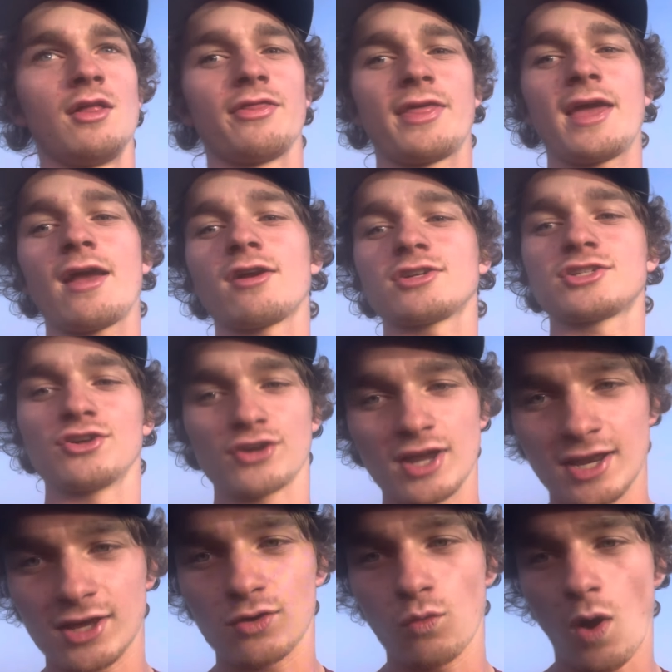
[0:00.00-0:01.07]
they are still
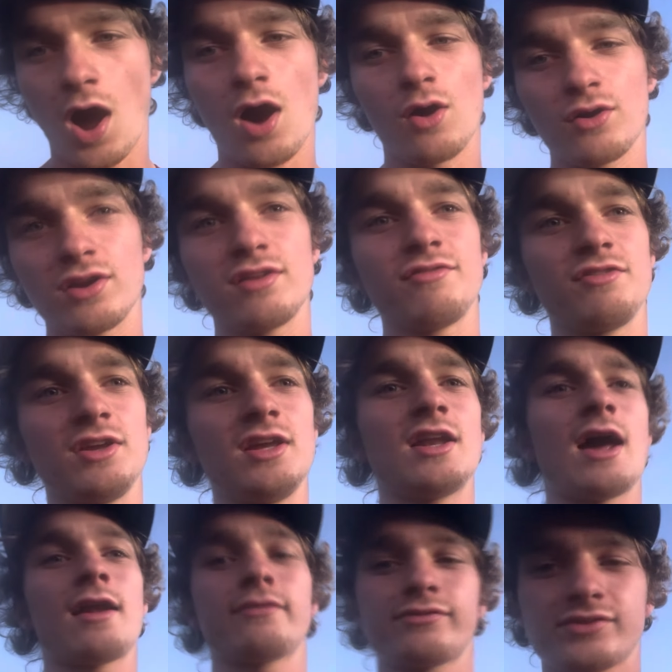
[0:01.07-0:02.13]
getting quality feed
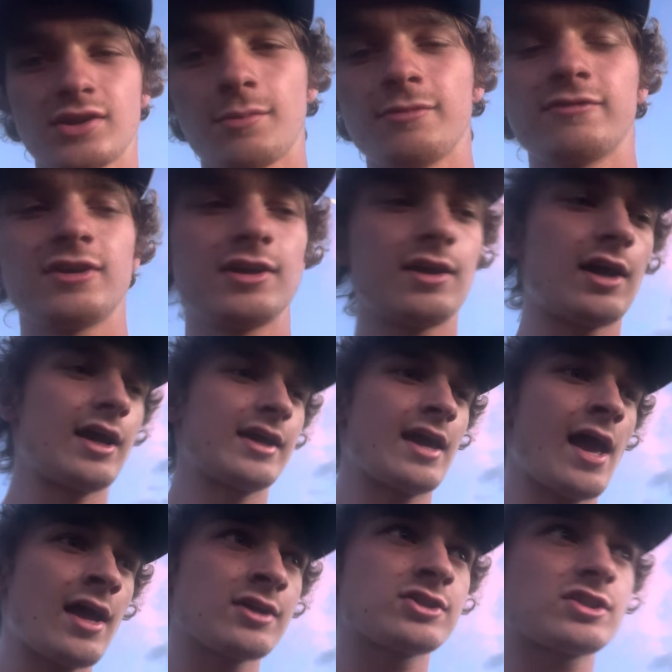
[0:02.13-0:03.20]
out of some of it, I
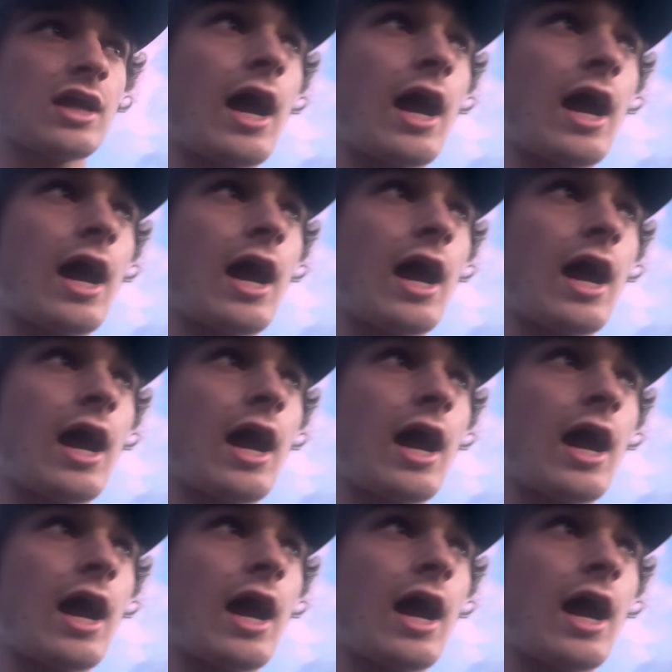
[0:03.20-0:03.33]
guess.